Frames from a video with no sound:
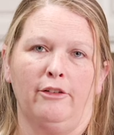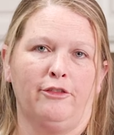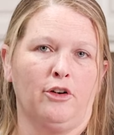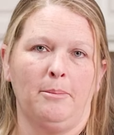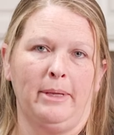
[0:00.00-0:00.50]

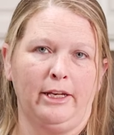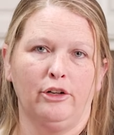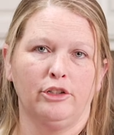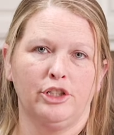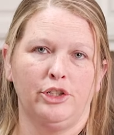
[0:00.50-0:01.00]
for a minute
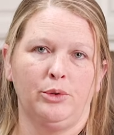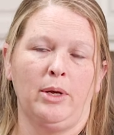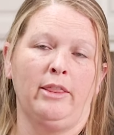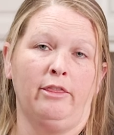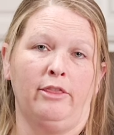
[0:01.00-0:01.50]
or 2
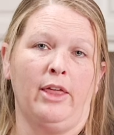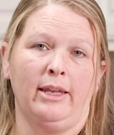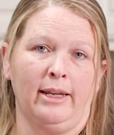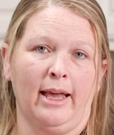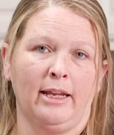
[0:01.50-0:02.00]
and
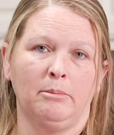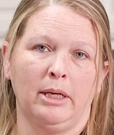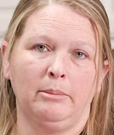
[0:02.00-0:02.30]
then add my